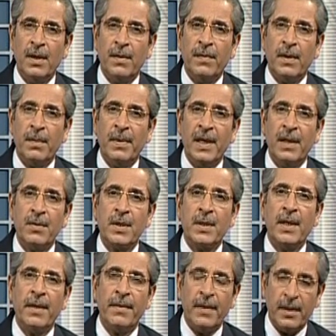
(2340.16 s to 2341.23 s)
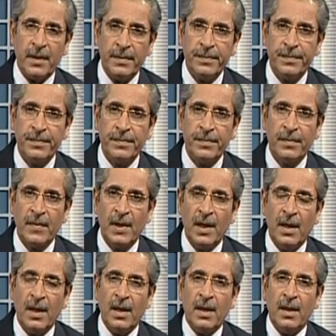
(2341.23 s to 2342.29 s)
for the brand to stay there.
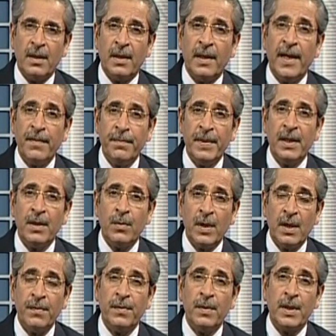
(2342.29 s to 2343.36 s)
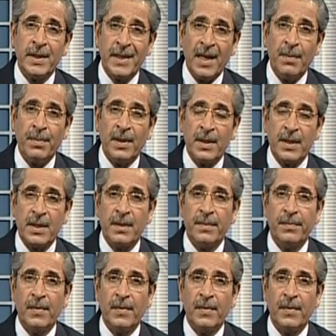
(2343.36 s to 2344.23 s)
There have been quite a few examples